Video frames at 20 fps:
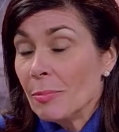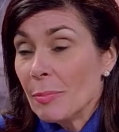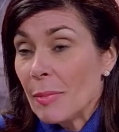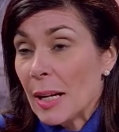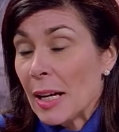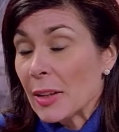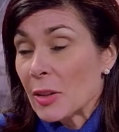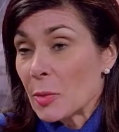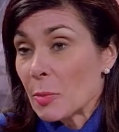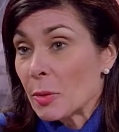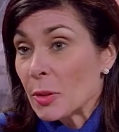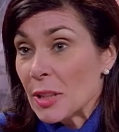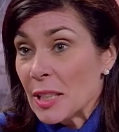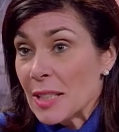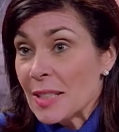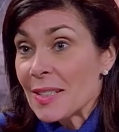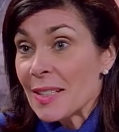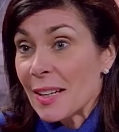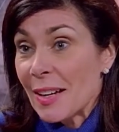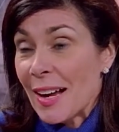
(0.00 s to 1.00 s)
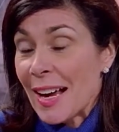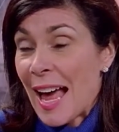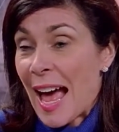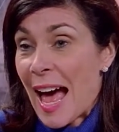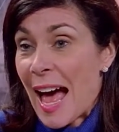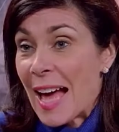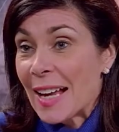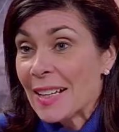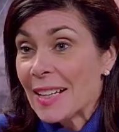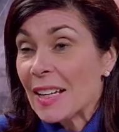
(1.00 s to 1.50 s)
expertise that I
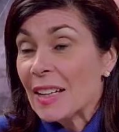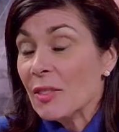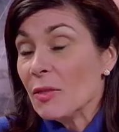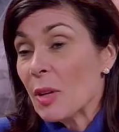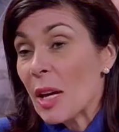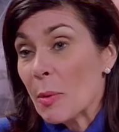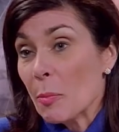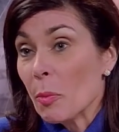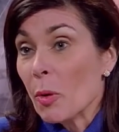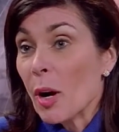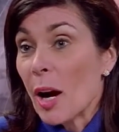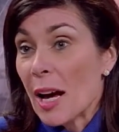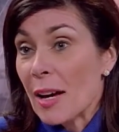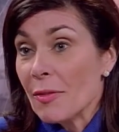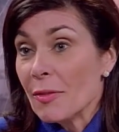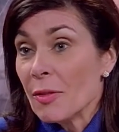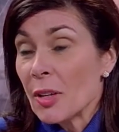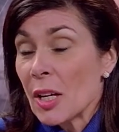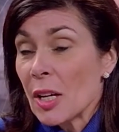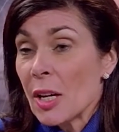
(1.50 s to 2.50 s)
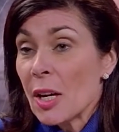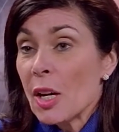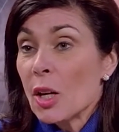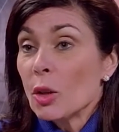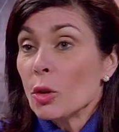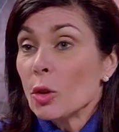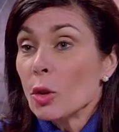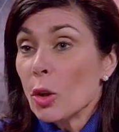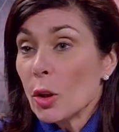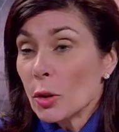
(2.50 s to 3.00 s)
had and where I've
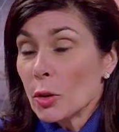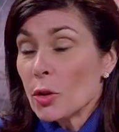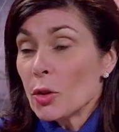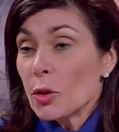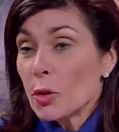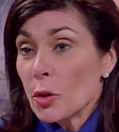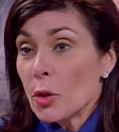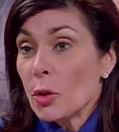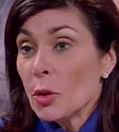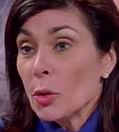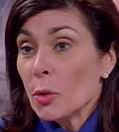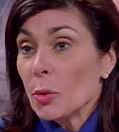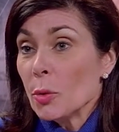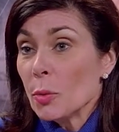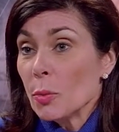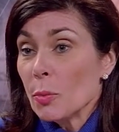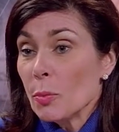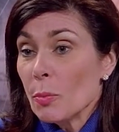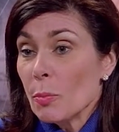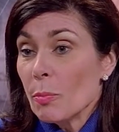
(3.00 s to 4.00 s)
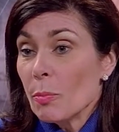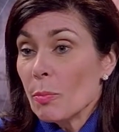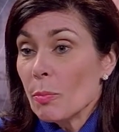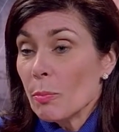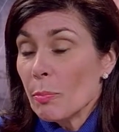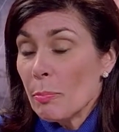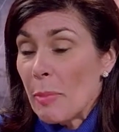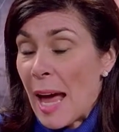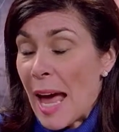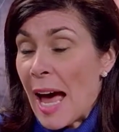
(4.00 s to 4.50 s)
looked to
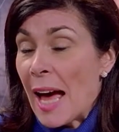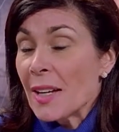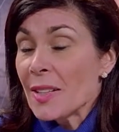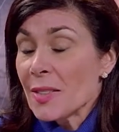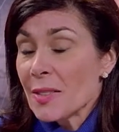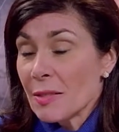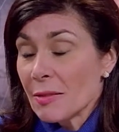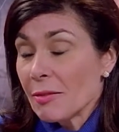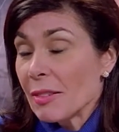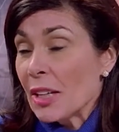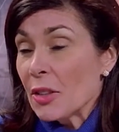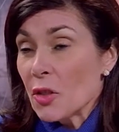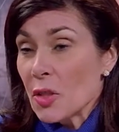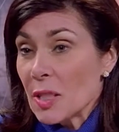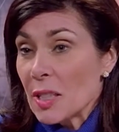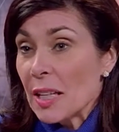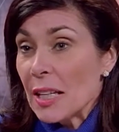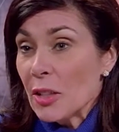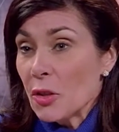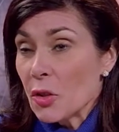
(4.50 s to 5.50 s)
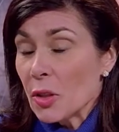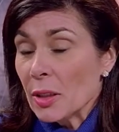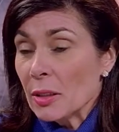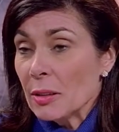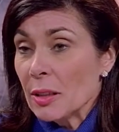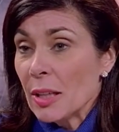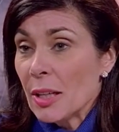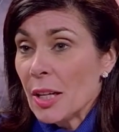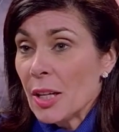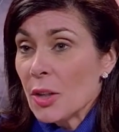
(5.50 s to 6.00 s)
pass legislation.
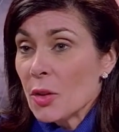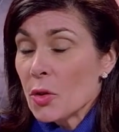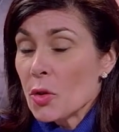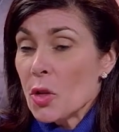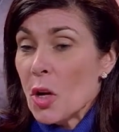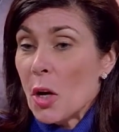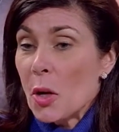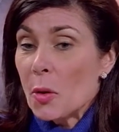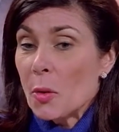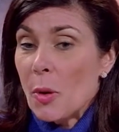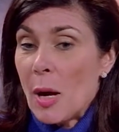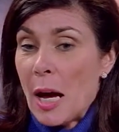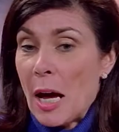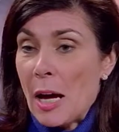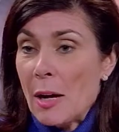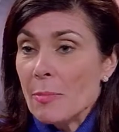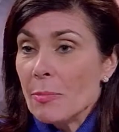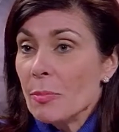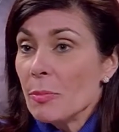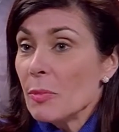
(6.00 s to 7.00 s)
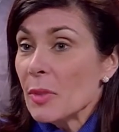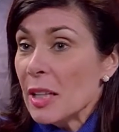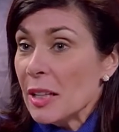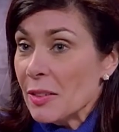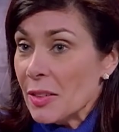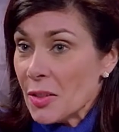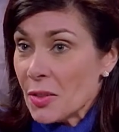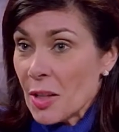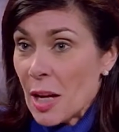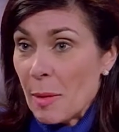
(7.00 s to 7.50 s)
So
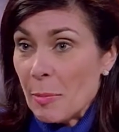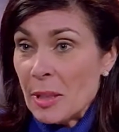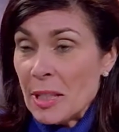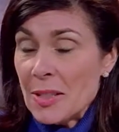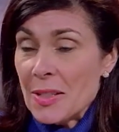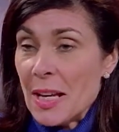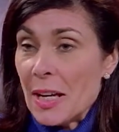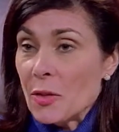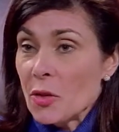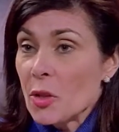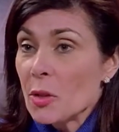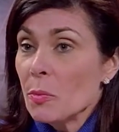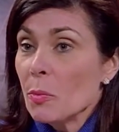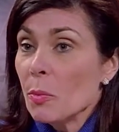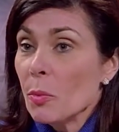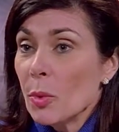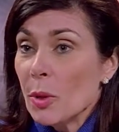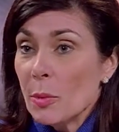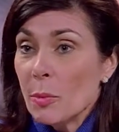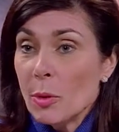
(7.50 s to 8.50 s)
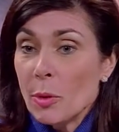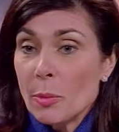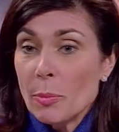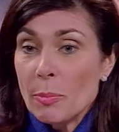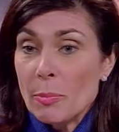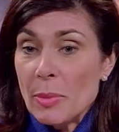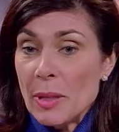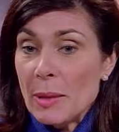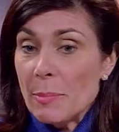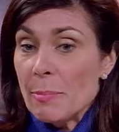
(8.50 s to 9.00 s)
in this coming session, we will
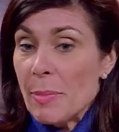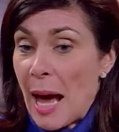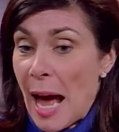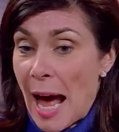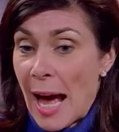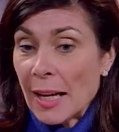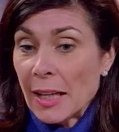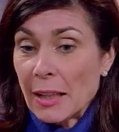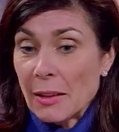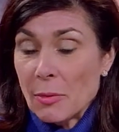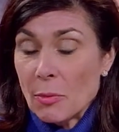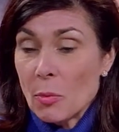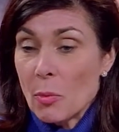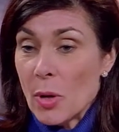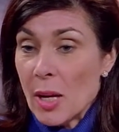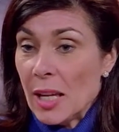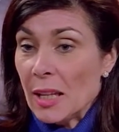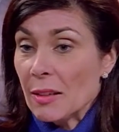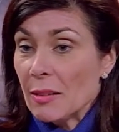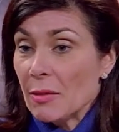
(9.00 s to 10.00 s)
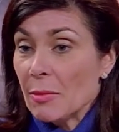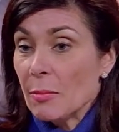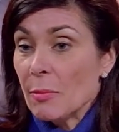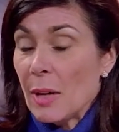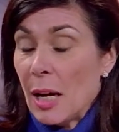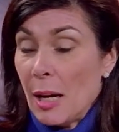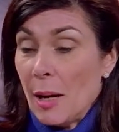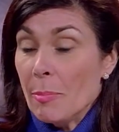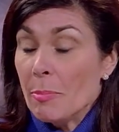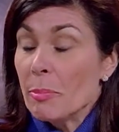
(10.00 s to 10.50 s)
be back with
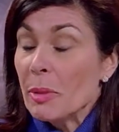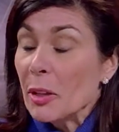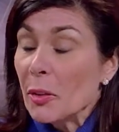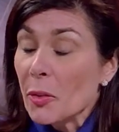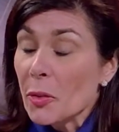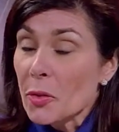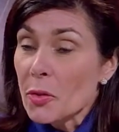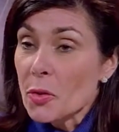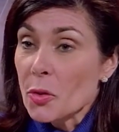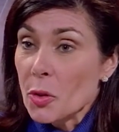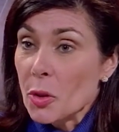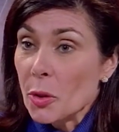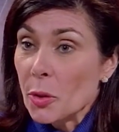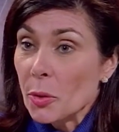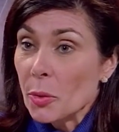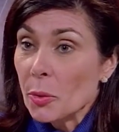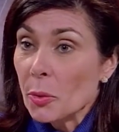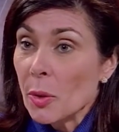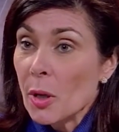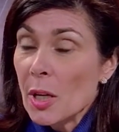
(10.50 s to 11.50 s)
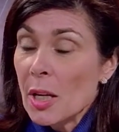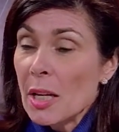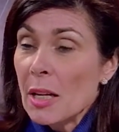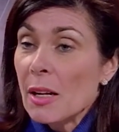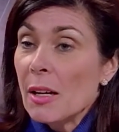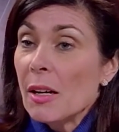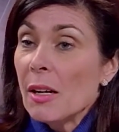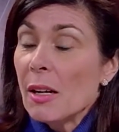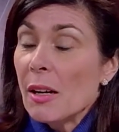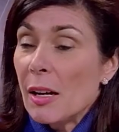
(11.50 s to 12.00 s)
bills to
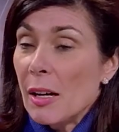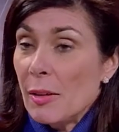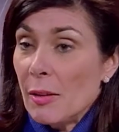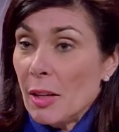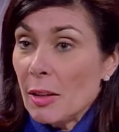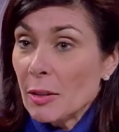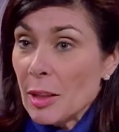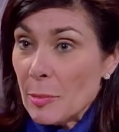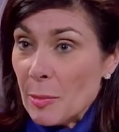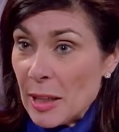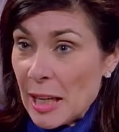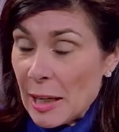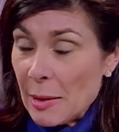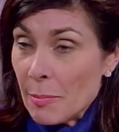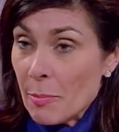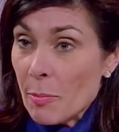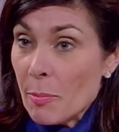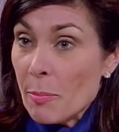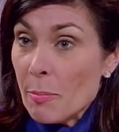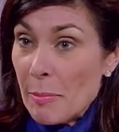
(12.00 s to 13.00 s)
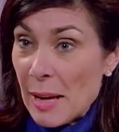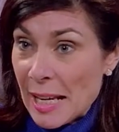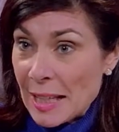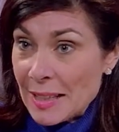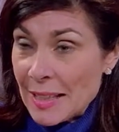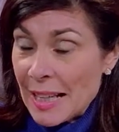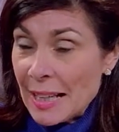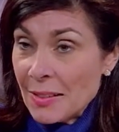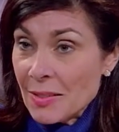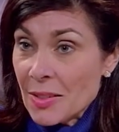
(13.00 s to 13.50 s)
eliminate
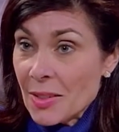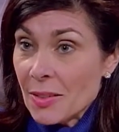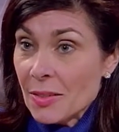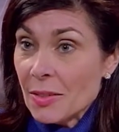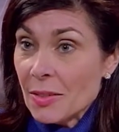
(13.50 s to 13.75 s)
mandates,